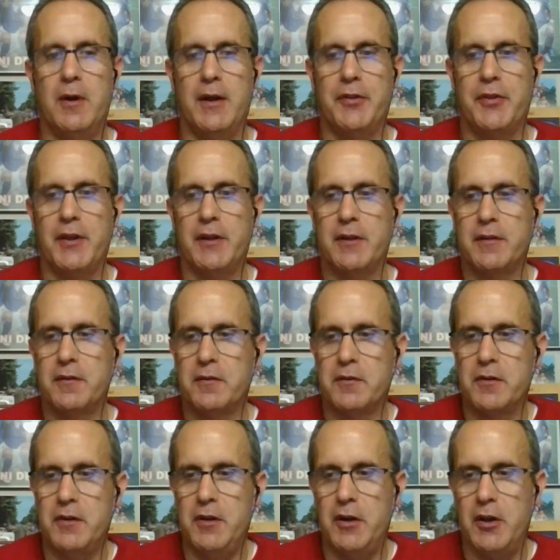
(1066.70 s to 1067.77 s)
I think,
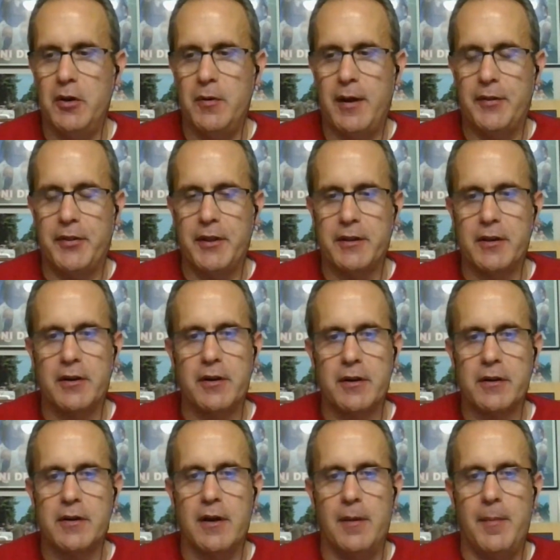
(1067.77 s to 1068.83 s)
you know, I think they're going to
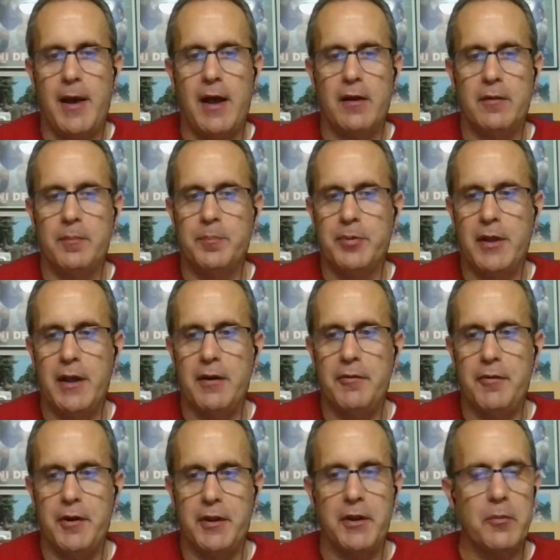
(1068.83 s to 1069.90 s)
come out, play
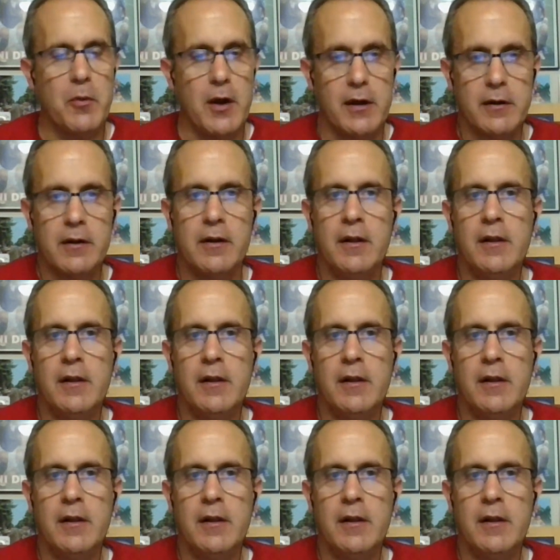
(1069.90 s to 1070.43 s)
really well.